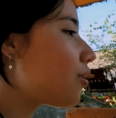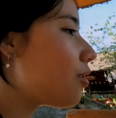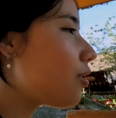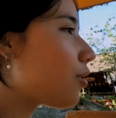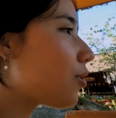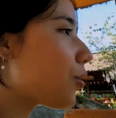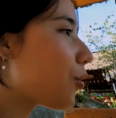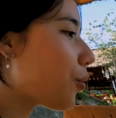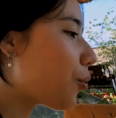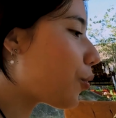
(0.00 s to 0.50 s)

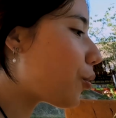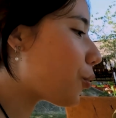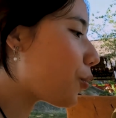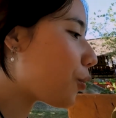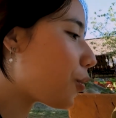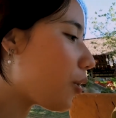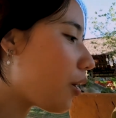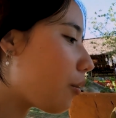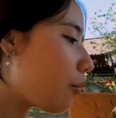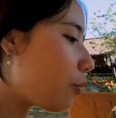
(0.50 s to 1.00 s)

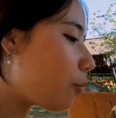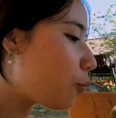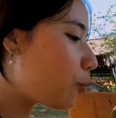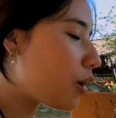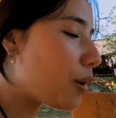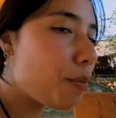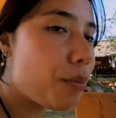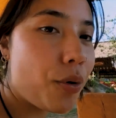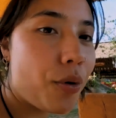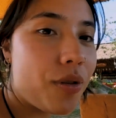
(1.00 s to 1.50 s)
So
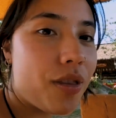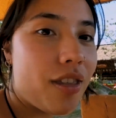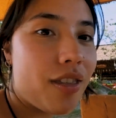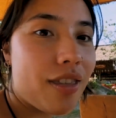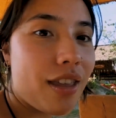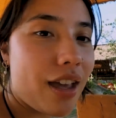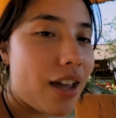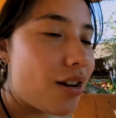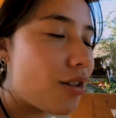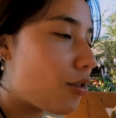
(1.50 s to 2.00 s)
we both
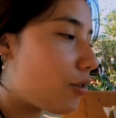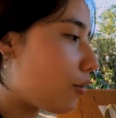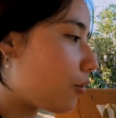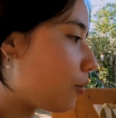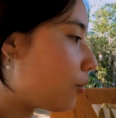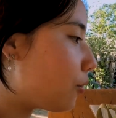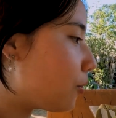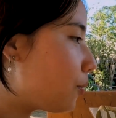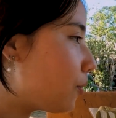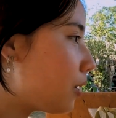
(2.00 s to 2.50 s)
decided
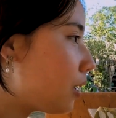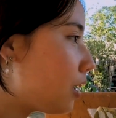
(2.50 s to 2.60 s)
to